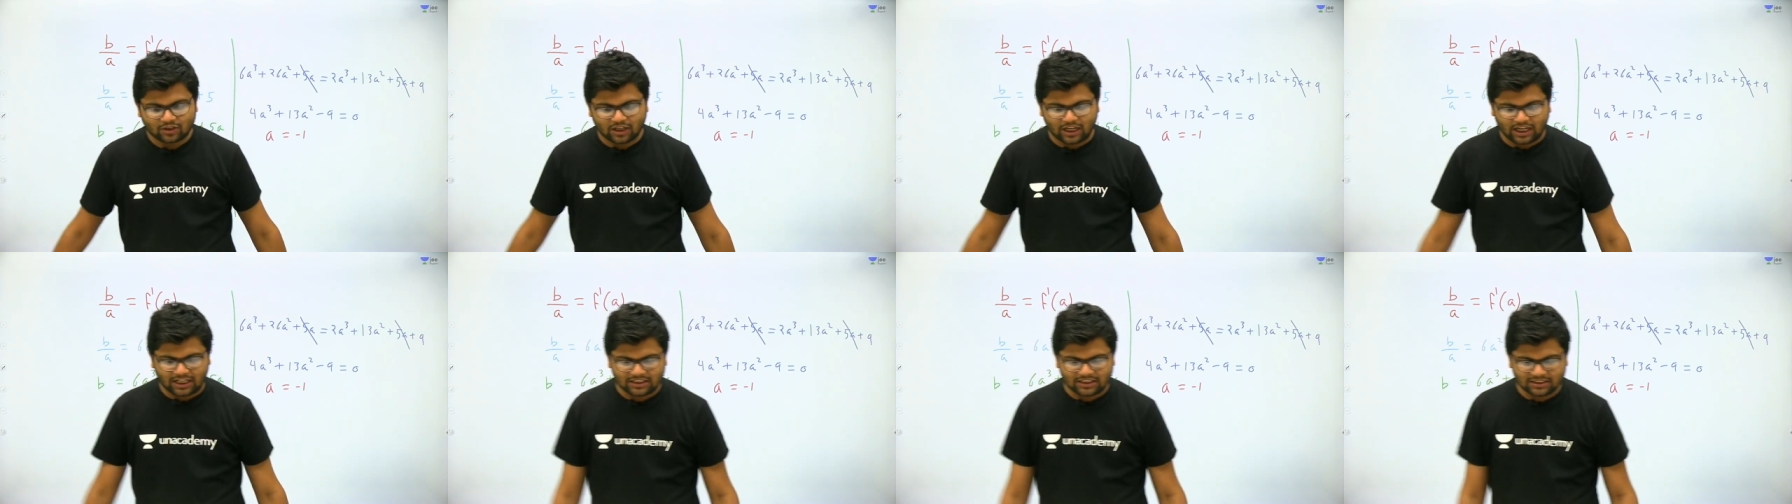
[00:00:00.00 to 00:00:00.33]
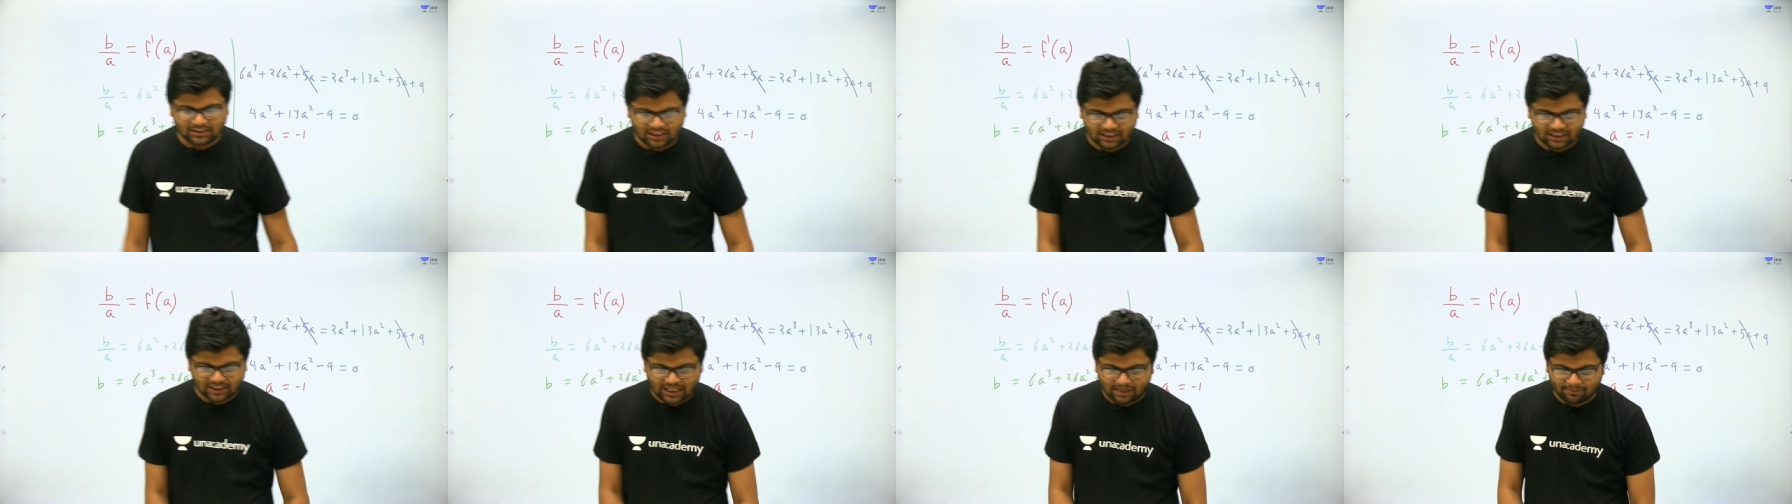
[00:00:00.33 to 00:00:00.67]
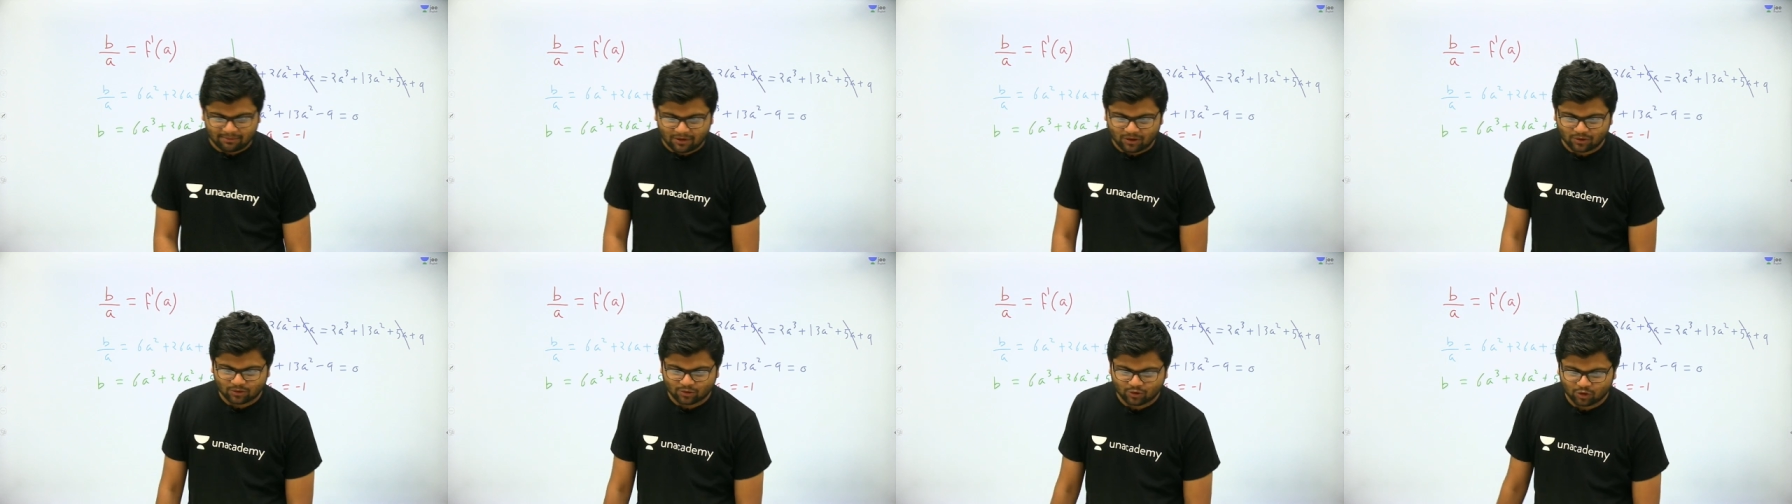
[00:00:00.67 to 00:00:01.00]
So answer
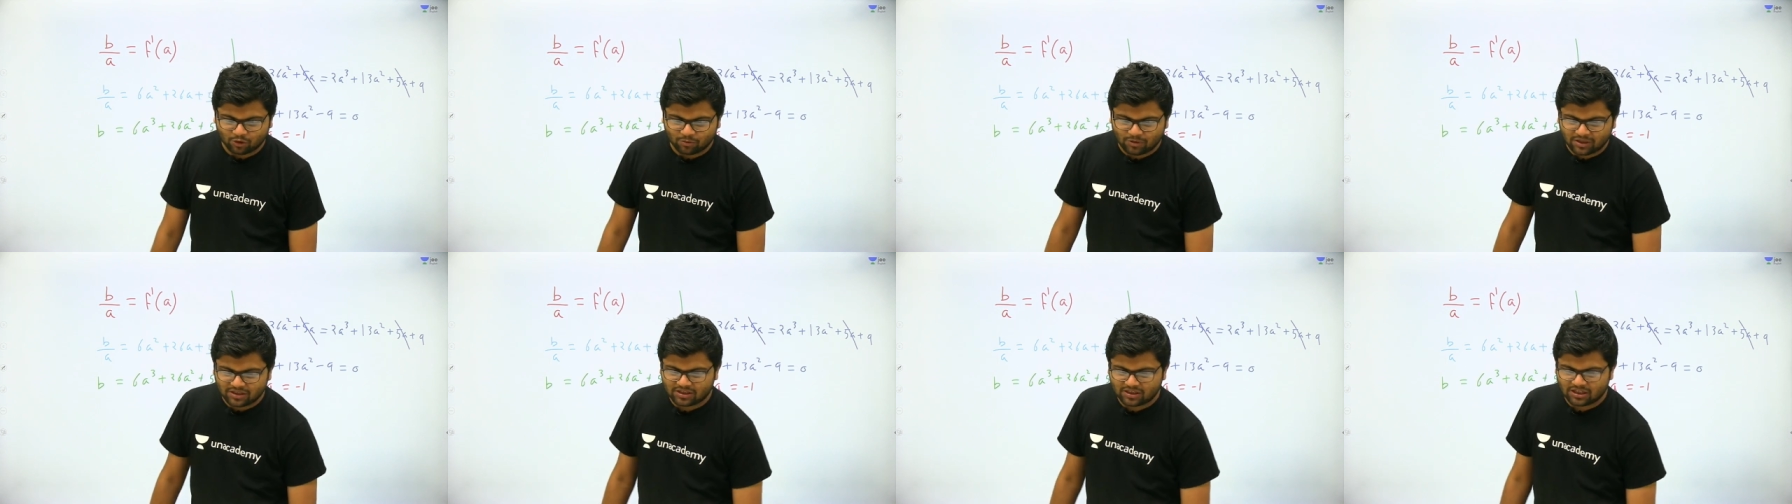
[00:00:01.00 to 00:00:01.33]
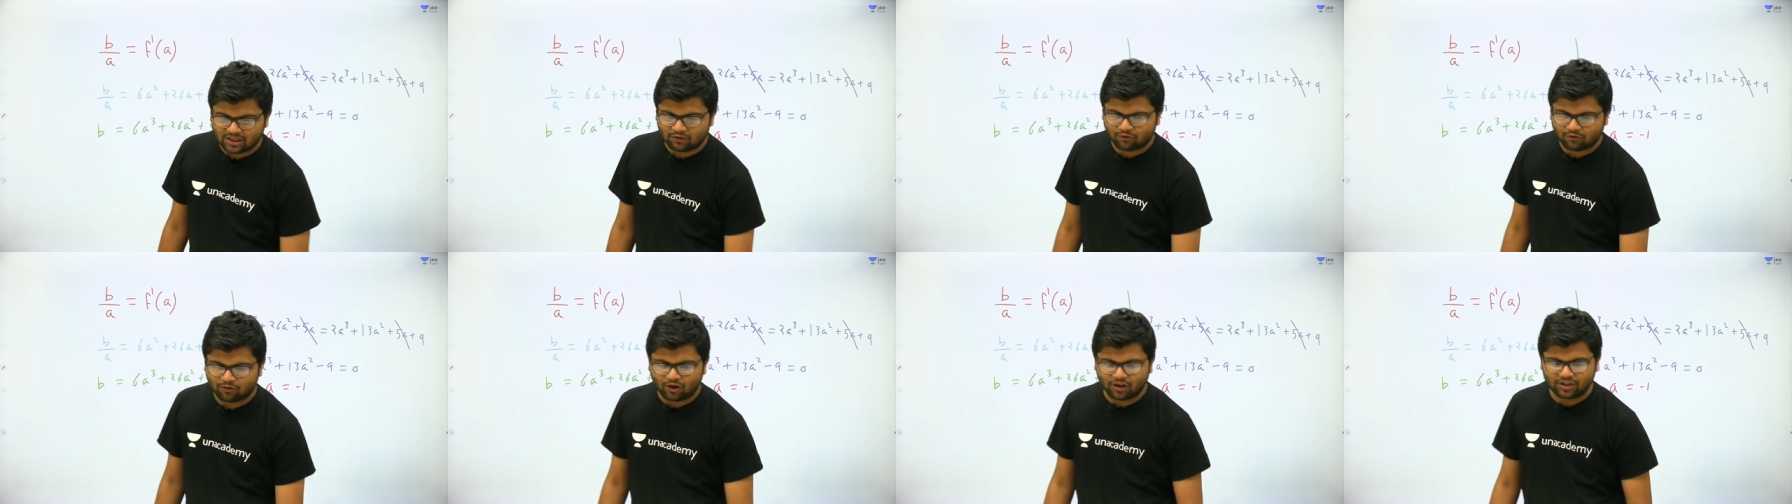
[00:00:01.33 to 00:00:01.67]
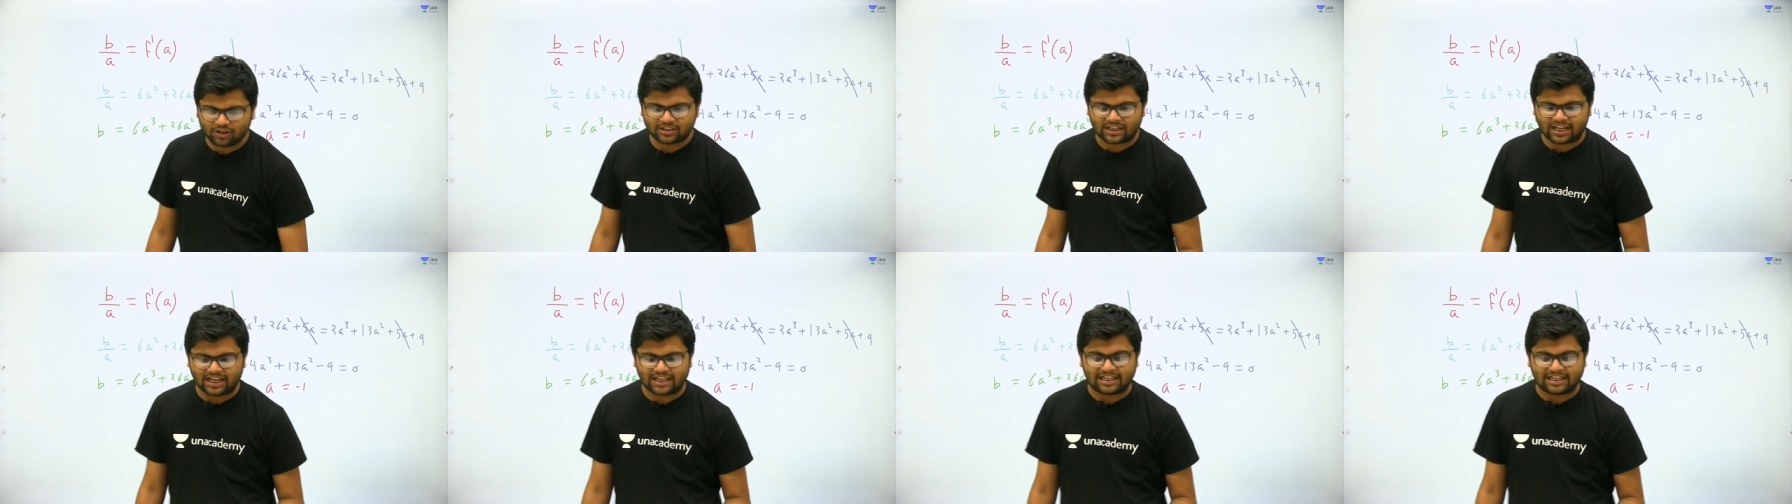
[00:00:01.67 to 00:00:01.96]
came out to be D for